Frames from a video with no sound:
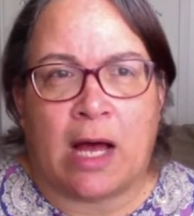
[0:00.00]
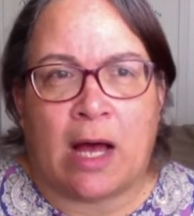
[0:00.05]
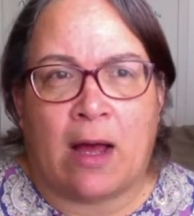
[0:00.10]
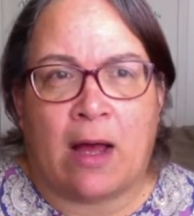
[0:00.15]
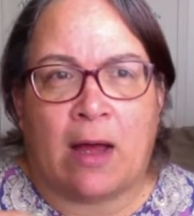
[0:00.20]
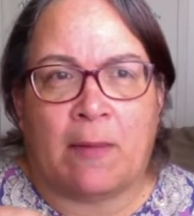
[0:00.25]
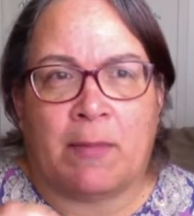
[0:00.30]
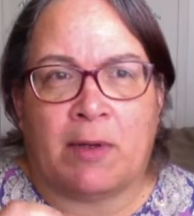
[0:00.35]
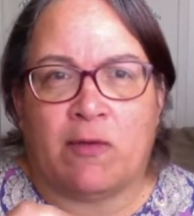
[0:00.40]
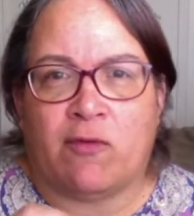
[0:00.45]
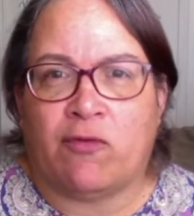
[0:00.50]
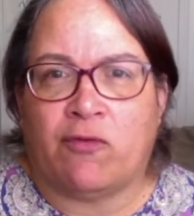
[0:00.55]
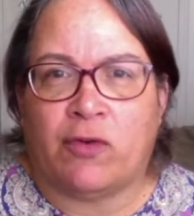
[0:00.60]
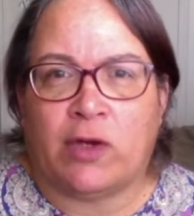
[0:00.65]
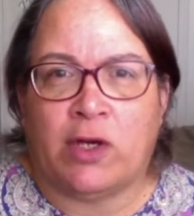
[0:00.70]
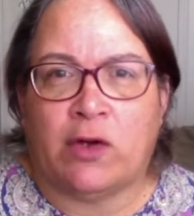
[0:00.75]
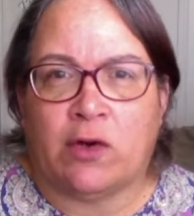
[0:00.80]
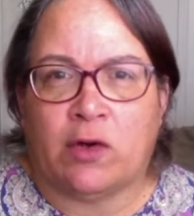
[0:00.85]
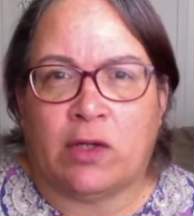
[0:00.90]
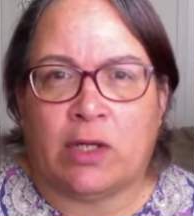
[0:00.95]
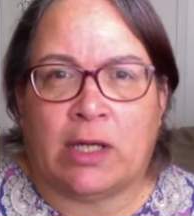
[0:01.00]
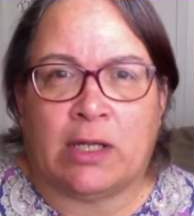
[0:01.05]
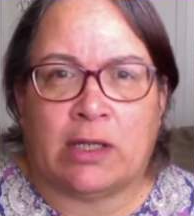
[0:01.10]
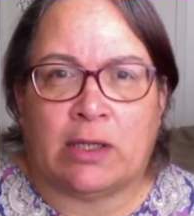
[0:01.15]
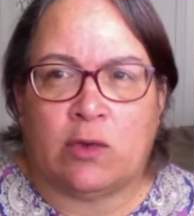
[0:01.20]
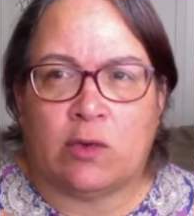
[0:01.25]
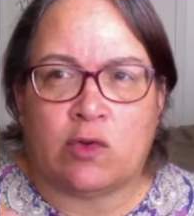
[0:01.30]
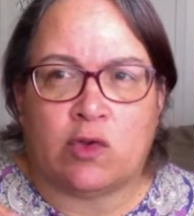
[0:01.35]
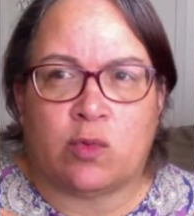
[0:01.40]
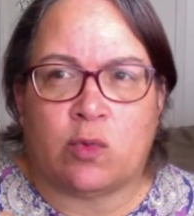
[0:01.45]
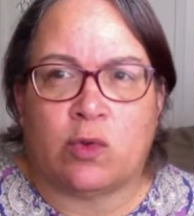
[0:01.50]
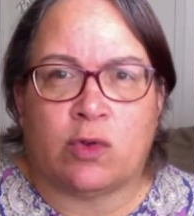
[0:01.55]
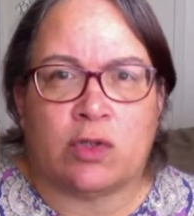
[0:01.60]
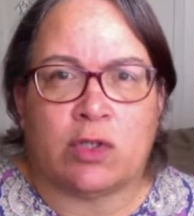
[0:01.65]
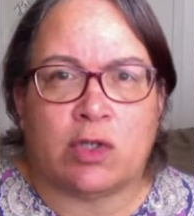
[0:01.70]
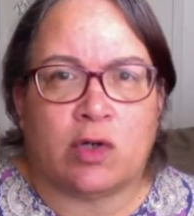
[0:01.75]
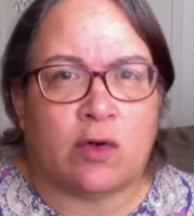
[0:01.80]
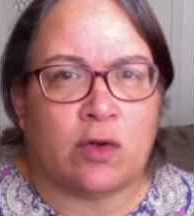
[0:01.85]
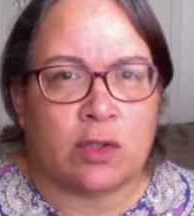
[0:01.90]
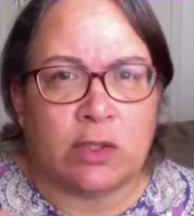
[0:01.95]
I'm in fear that those
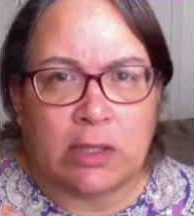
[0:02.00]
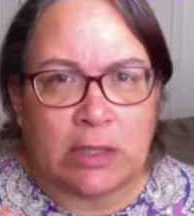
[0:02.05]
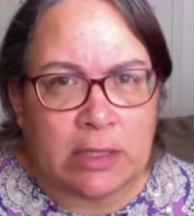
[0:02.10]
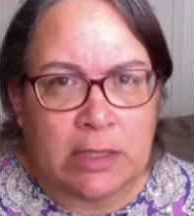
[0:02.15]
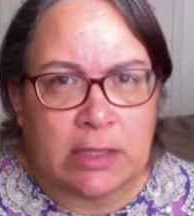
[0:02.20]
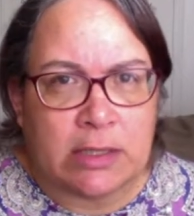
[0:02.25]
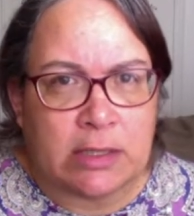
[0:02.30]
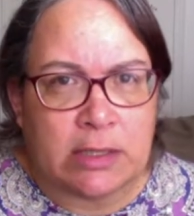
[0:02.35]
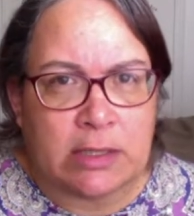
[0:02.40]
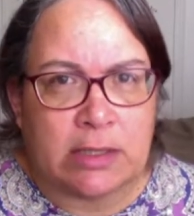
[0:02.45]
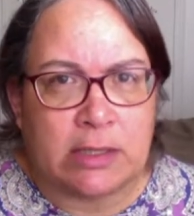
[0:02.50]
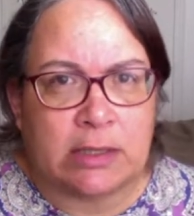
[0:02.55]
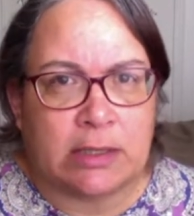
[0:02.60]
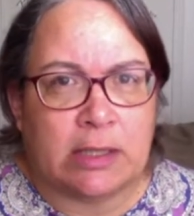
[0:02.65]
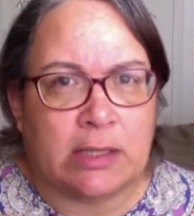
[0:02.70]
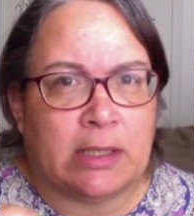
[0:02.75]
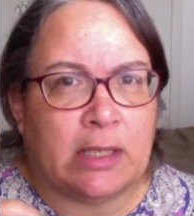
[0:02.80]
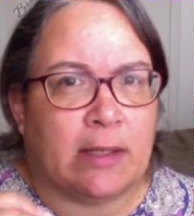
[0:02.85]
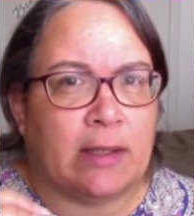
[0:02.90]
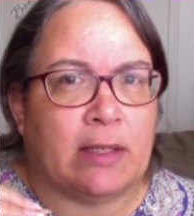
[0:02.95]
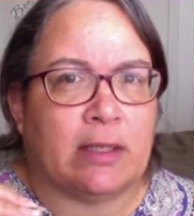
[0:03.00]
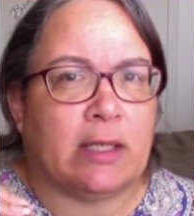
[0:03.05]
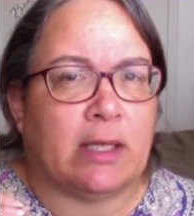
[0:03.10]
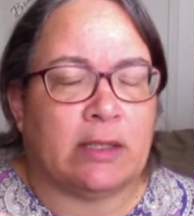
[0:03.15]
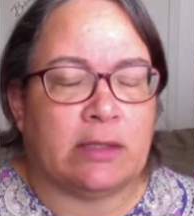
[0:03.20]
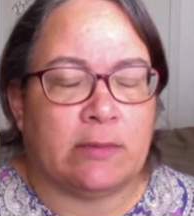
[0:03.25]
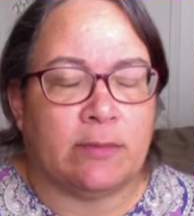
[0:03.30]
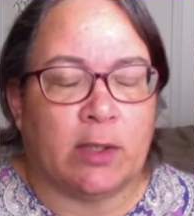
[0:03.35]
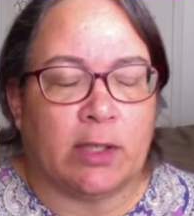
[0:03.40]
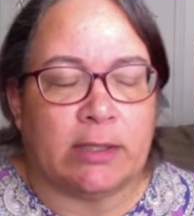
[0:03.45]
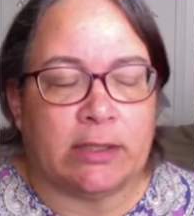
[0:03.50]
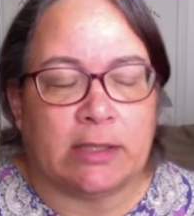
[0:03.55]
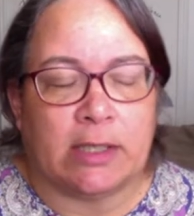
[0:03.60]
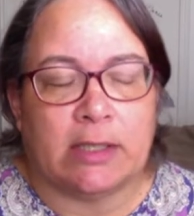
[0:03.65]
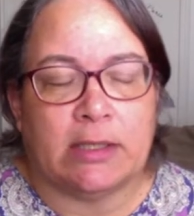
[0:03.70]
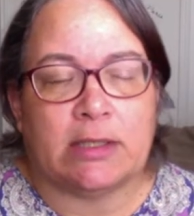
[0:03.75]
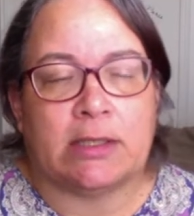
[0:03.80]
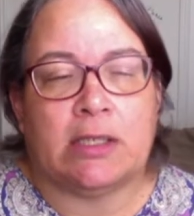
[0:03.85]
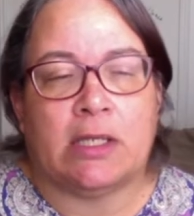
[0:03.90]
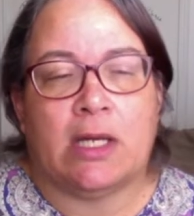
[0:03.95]
words are on the list and then I'll get
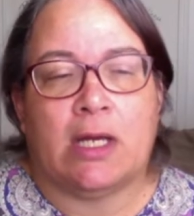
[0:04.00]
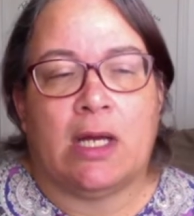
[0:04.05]
demonetized.